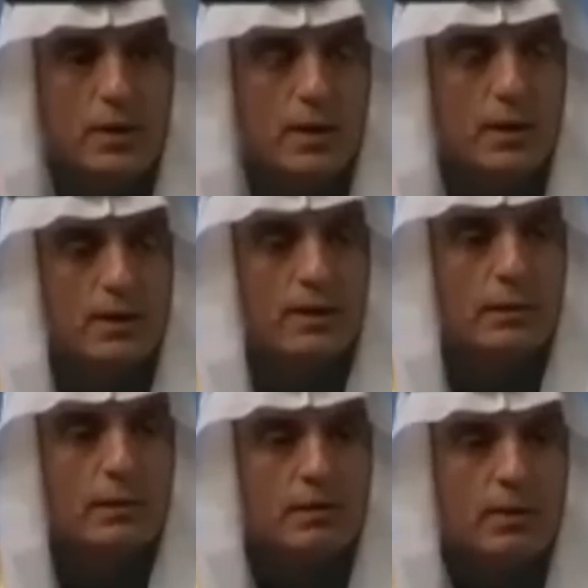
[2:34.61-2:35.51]
In the
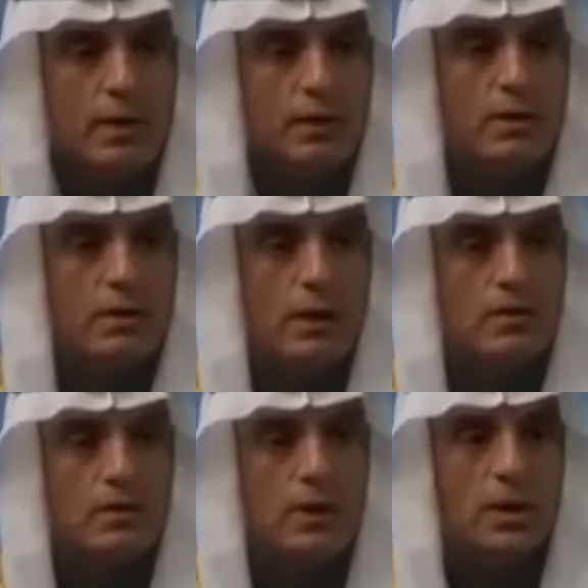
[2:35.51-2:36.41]
Islamic faith, it
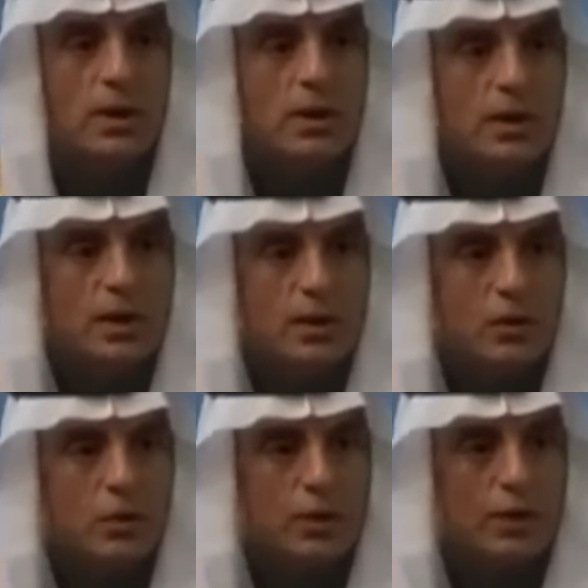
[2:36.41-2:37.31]
says,
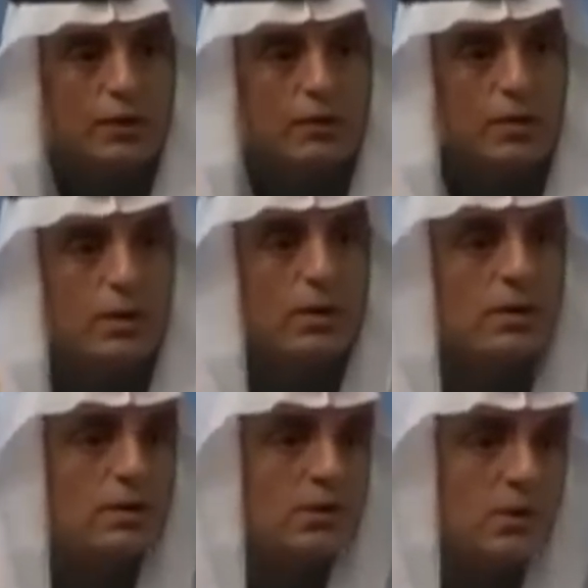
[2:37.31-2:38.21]
He who kills an
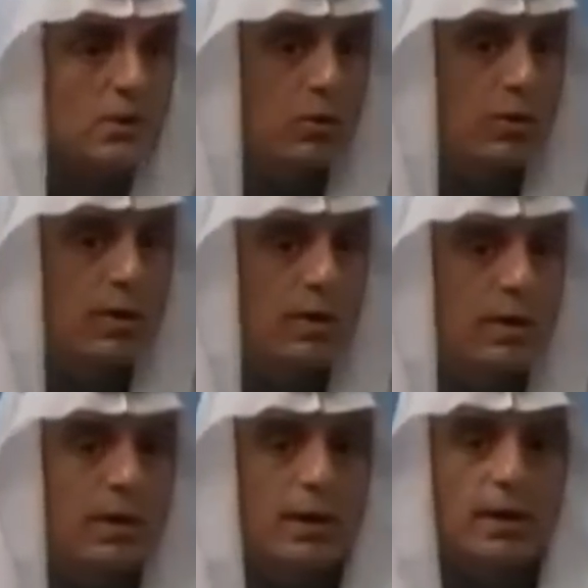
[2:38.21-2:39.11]
innocent soul
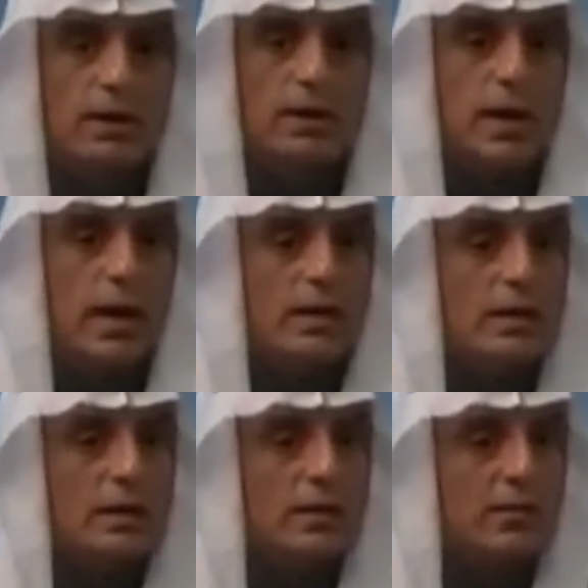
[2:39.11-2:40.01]
is
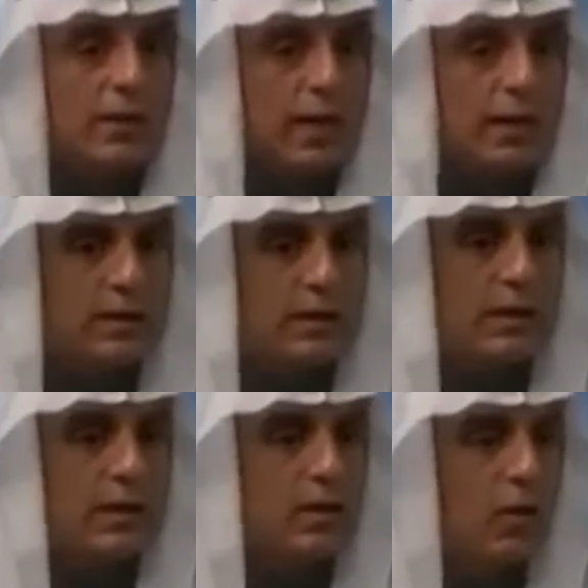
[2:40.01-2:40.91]
as if he has
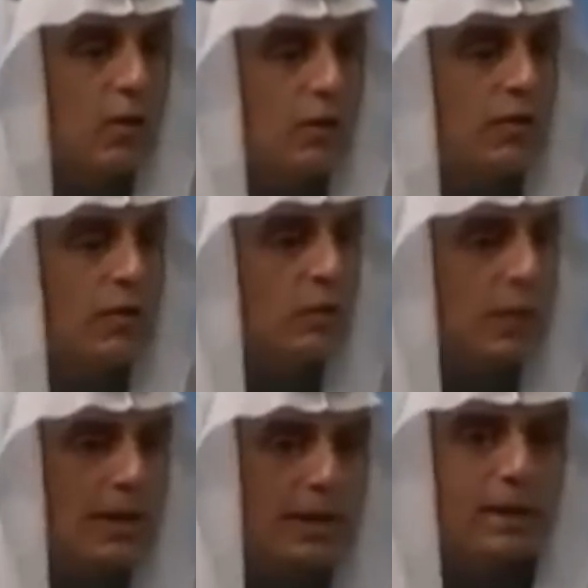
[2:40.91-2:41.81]
killed all of
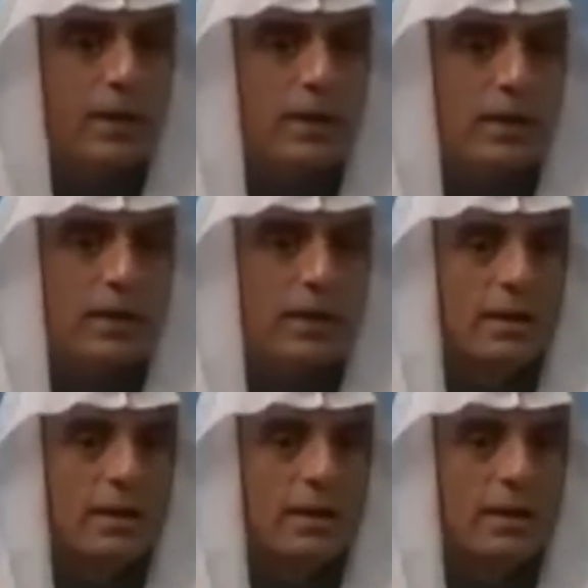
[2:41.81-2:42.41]
humanity.